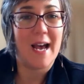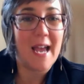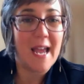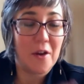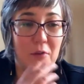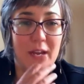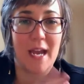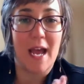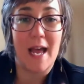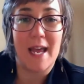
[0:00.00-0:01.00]
I
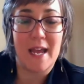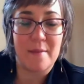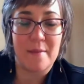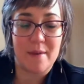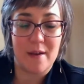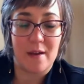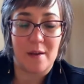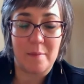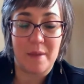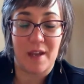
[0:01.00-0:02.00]
agree. I am
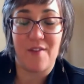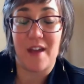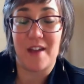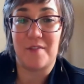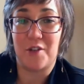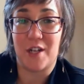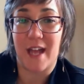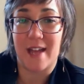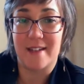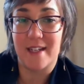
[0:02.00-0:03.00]
a big fan of good
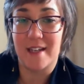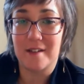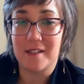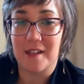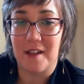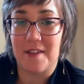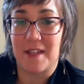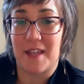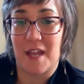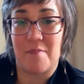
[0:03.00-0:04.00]
endings. I
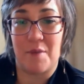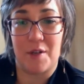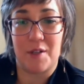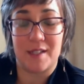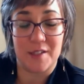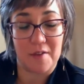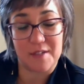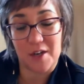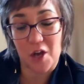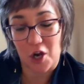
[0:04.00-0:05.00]
think that books, it's
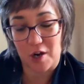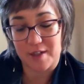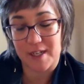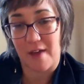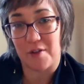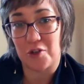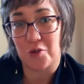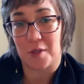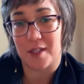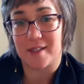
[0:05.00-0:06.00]
often hard to have a
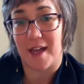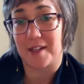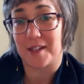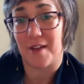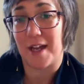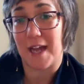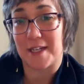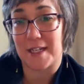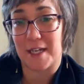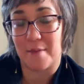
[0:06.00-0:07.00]
truly satisfying
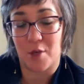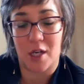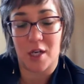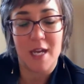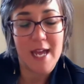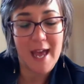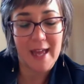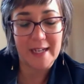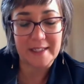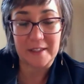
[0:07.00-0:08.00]
ending in a book,
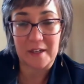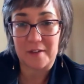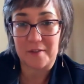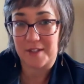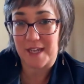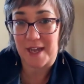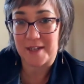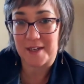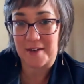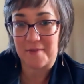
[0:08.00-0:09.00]
and I loved the
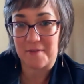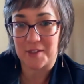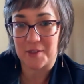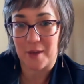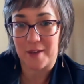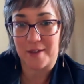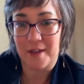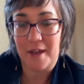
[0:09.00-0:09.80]
ending of this one